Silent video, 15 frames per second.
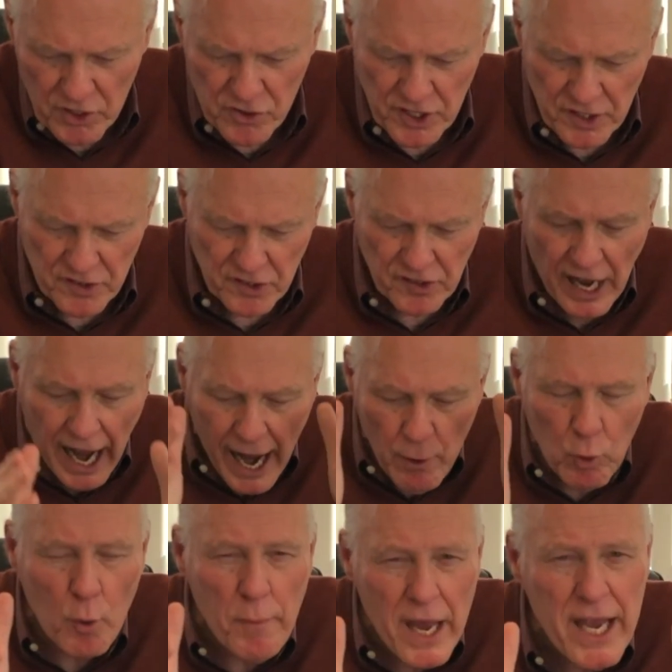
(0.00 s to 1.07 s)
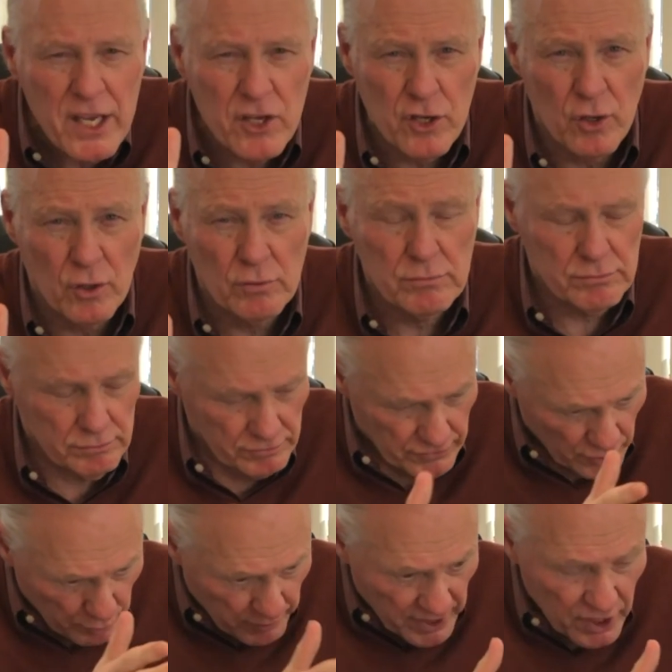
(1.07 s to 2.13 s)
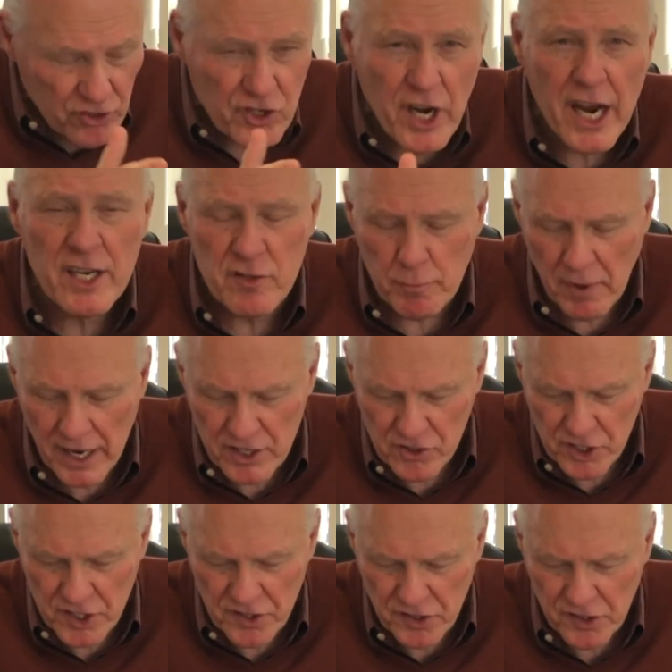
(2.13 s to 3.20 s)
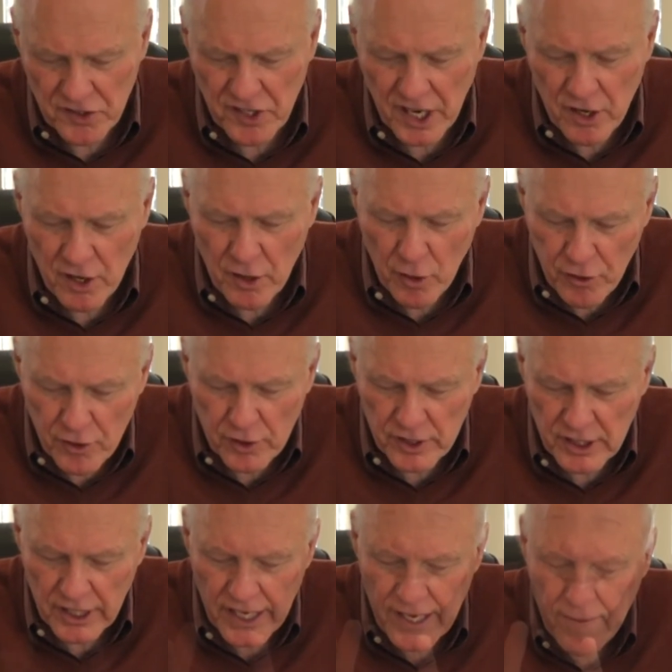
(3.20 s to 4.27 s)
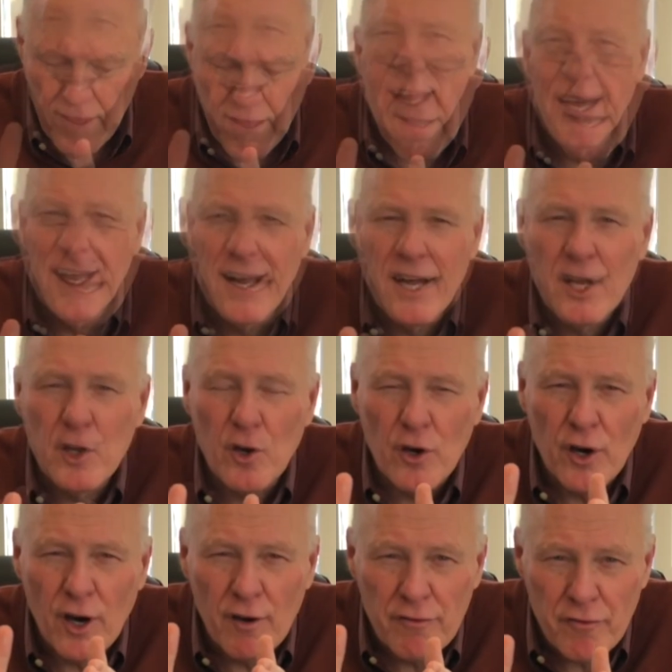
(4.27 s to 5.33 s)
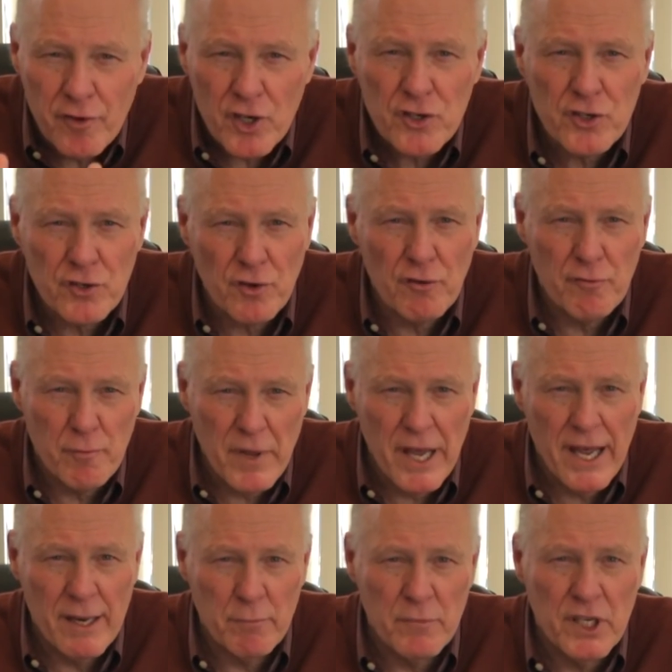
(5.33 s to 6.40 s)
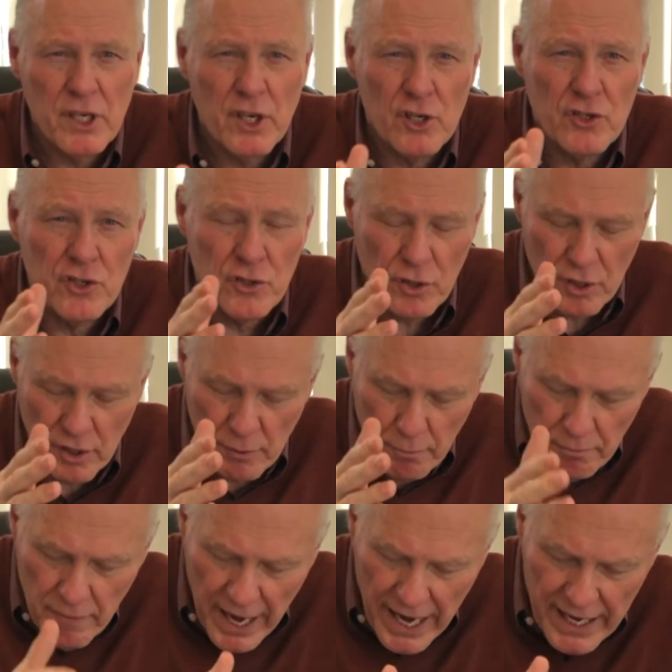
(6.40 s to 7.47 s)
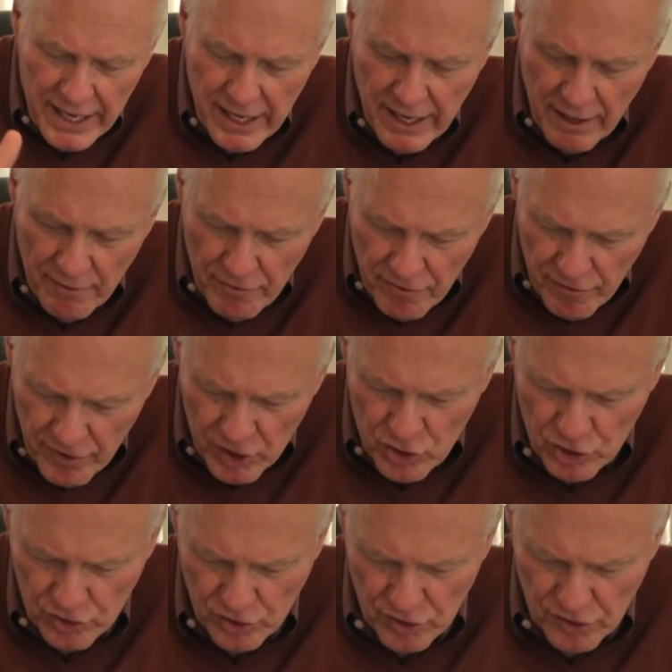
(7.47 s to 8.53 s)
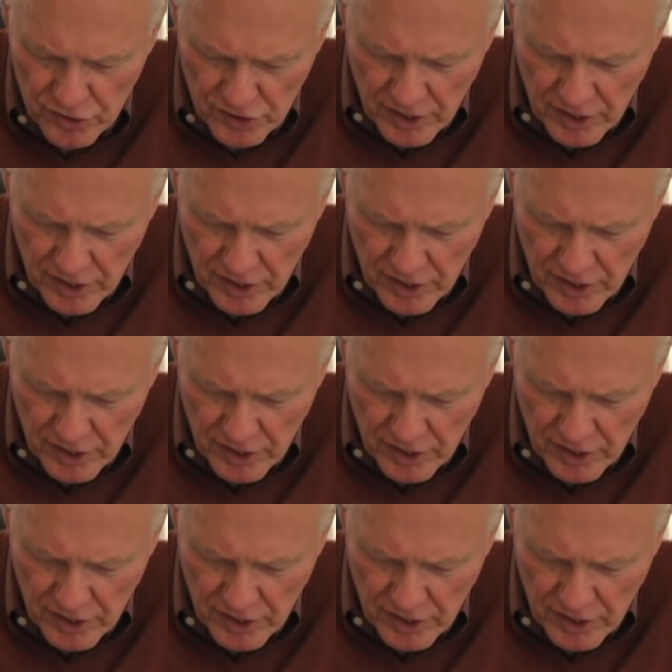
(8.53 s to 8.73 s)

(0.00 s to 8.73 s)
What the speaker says: Jesus. I will make you. You're being changed by Jesus. And thirdly, you're a fisher of men because you're making fishers